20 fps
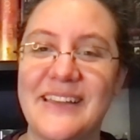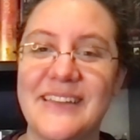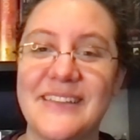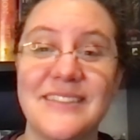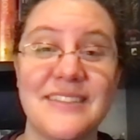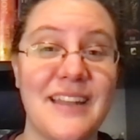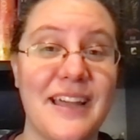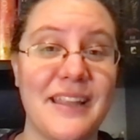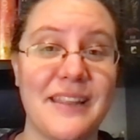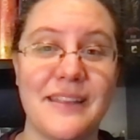is
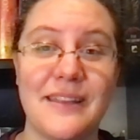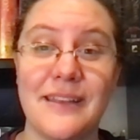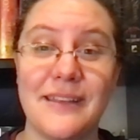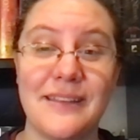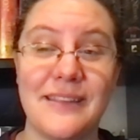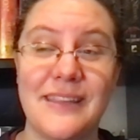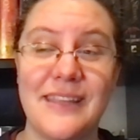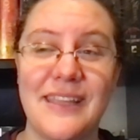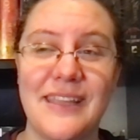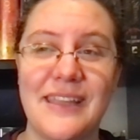not
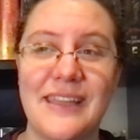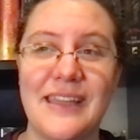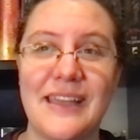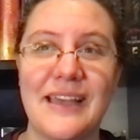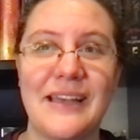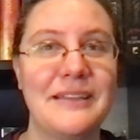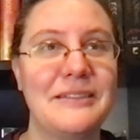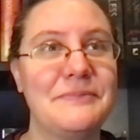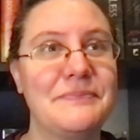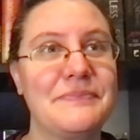the
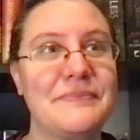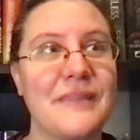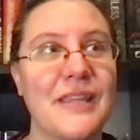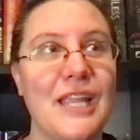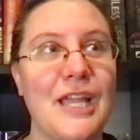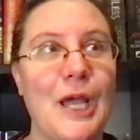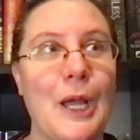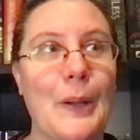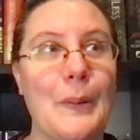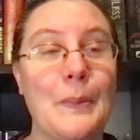
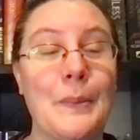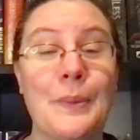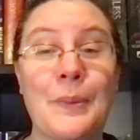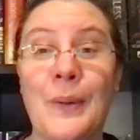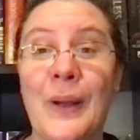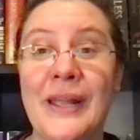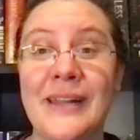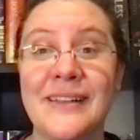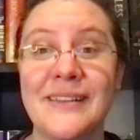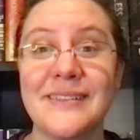
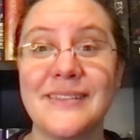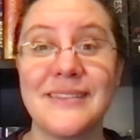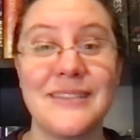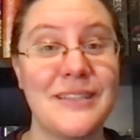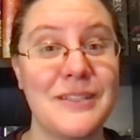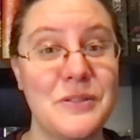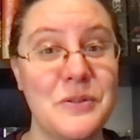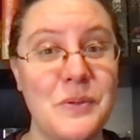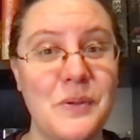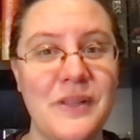brightest
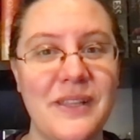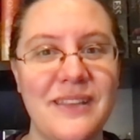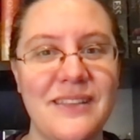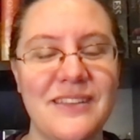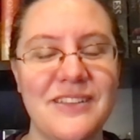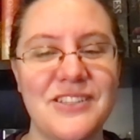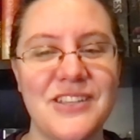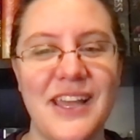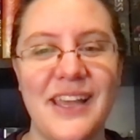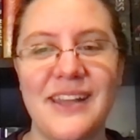tool in
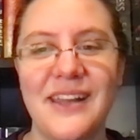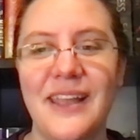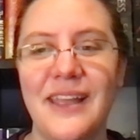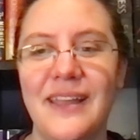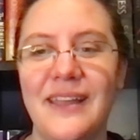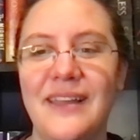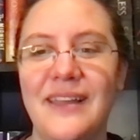the shed,